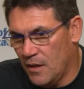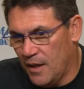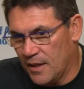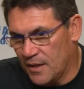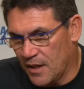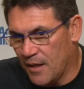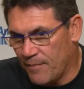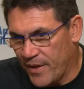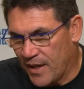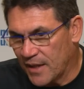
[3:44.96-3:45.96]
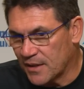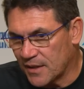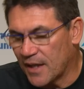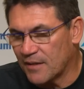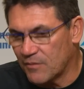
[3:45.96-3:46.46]
and um, and I think
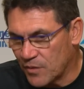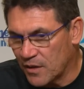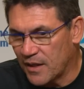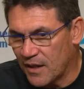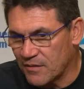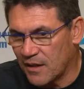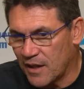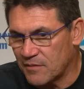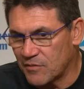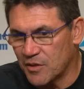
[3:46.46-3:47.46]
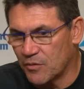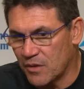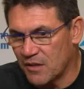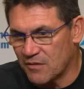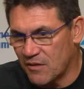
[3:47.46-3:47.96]
that really has a lot to do
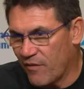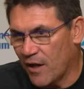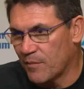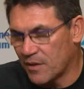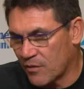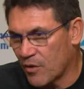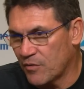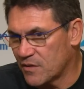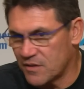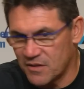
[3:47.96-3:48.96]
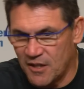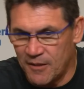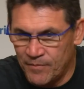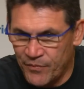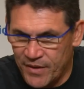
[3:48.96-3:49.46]
with his development and growth. It's just
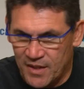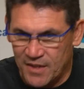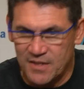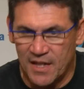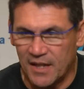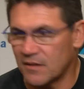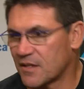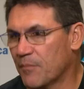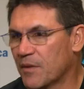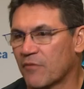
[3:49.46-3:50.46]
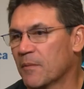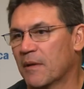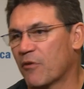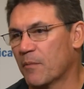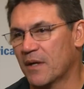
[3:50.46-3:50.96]
that he's taken something from
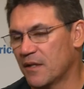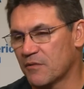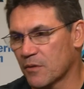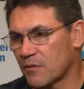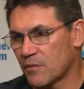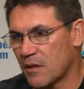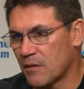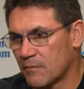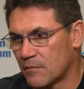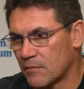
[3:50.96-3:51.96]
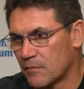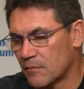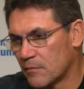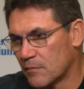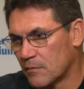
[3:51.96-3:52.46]
everybody he's worked with. You've,
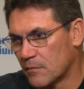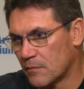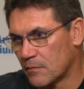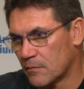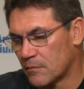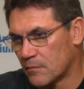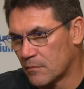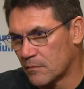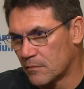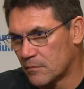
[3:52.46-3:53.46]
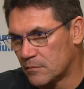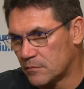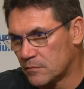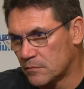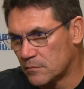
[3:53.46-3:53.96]
uh, you coached some
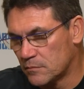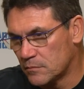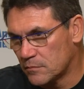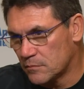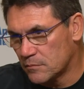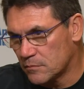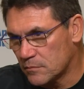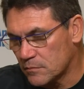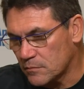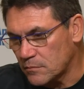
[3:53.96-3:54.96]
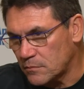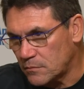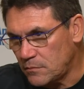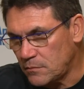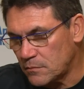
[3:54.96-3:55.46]
cornerbacks who are on the different end
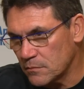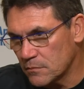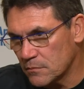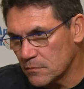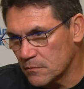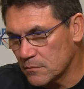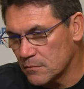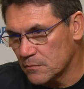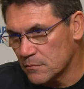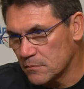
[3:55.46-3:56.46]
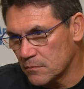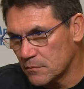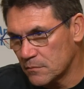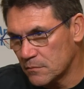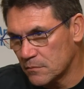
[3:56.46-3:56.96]
of the spectrum in terms of
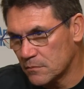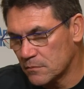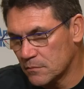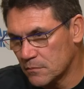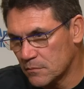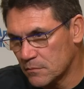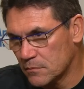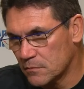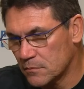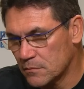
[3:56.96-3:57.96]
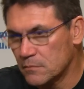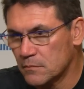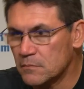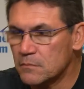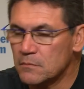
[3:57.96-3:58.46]
being vocal,
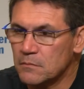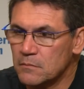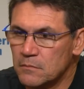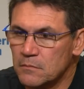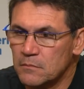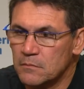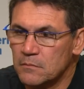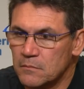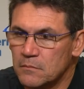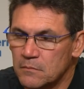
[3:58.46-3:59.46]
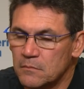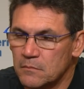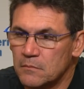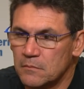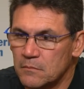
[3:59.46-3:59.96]
and he's uh, he's he's
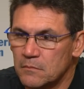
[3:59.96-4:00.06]
kind of the